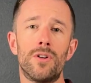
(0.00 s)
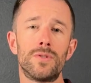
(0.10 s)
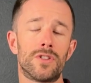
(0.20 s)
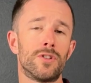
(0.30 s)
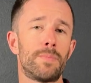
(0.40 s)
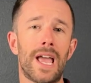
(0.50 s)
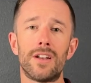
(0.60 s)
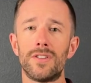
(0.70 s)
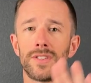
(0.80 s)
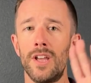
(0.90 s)
owns those
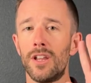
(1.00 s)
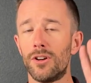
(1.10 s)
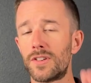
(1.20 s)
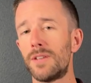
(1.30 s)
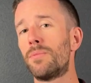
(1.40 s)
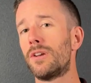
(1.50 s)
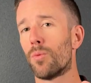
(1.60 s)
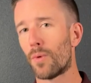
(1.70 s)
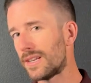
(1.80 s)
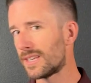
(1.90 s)
panels. You're simply
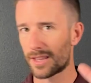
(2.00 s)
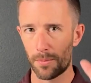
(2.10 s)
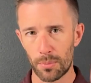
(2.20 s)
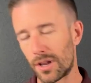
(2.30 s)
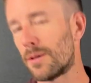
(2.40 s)
renting them, putting